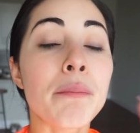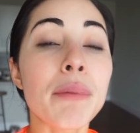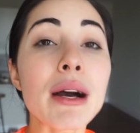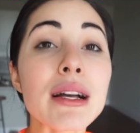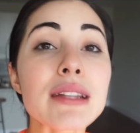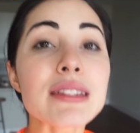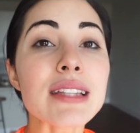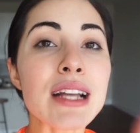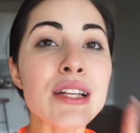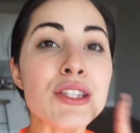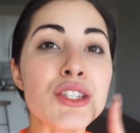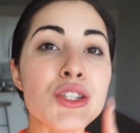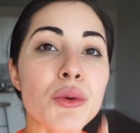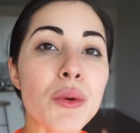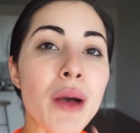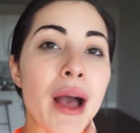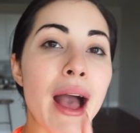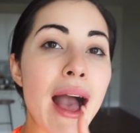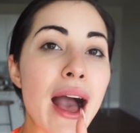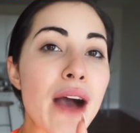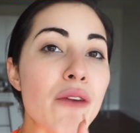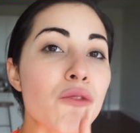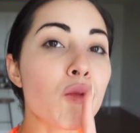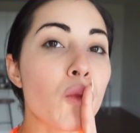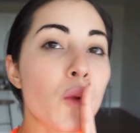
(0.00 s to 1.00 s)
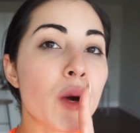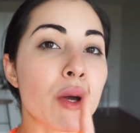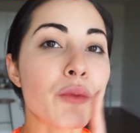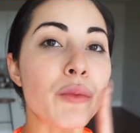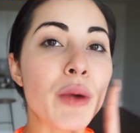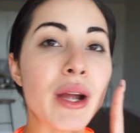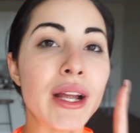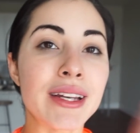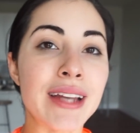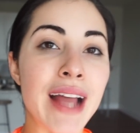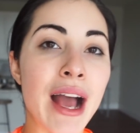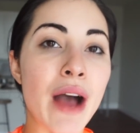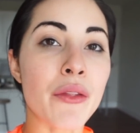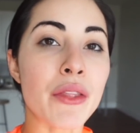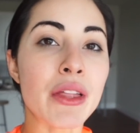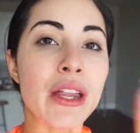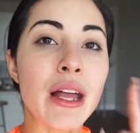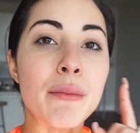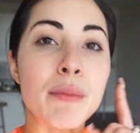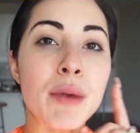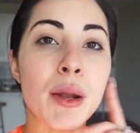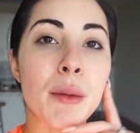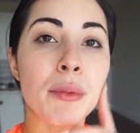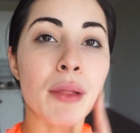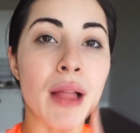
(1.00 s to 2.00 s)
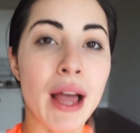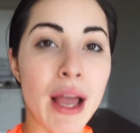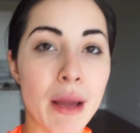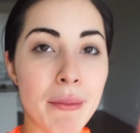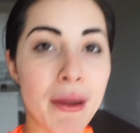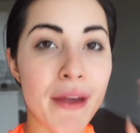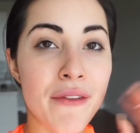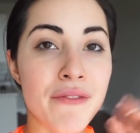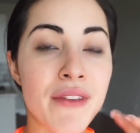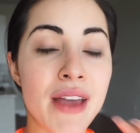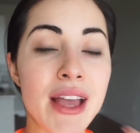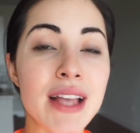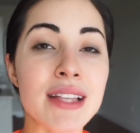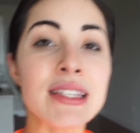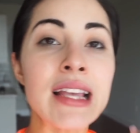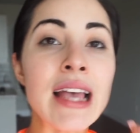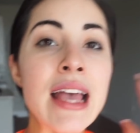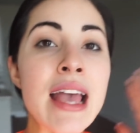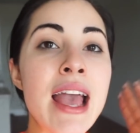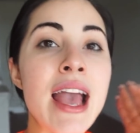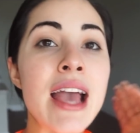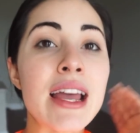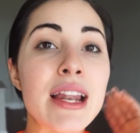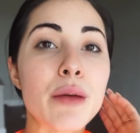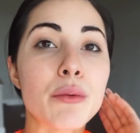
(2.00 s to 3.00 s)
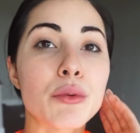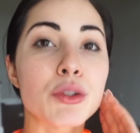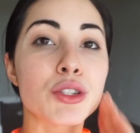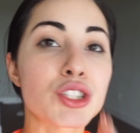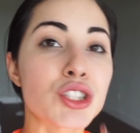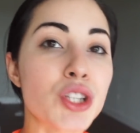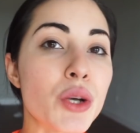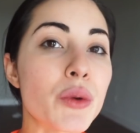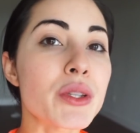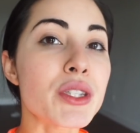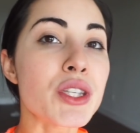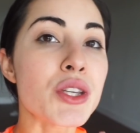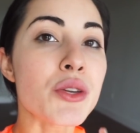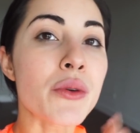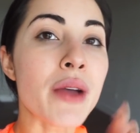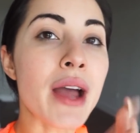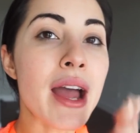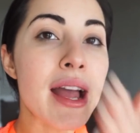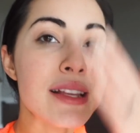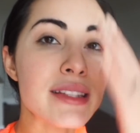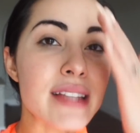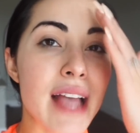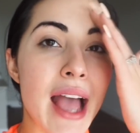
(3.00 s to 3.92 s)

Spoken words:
But I do have one right now that I'm gonna apply on my face, and I will show it to you guys.